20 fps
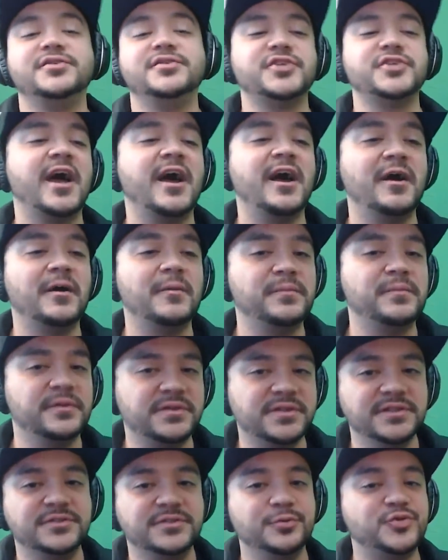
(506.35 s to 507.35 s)
jab
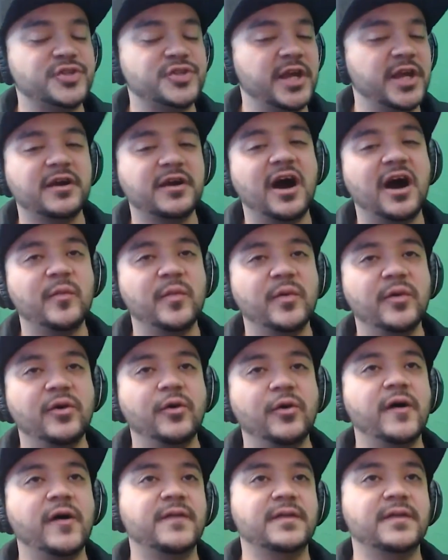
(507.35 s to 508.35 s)
into chain
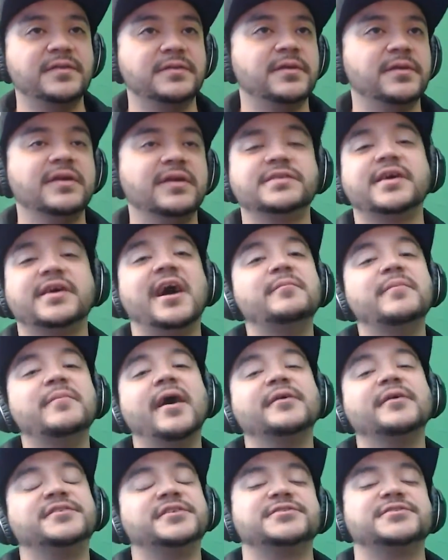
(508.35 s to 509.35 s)
combo and then
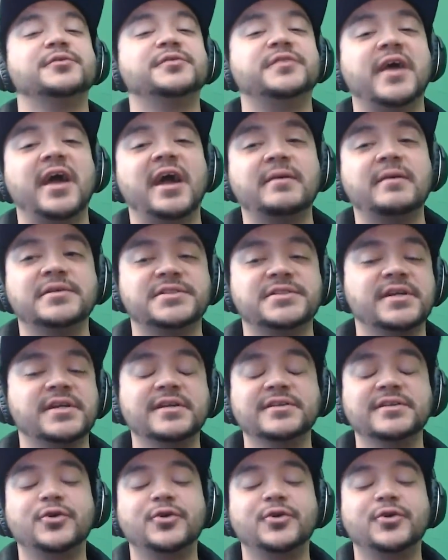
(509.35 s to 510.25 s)
timeouts, there's no damage.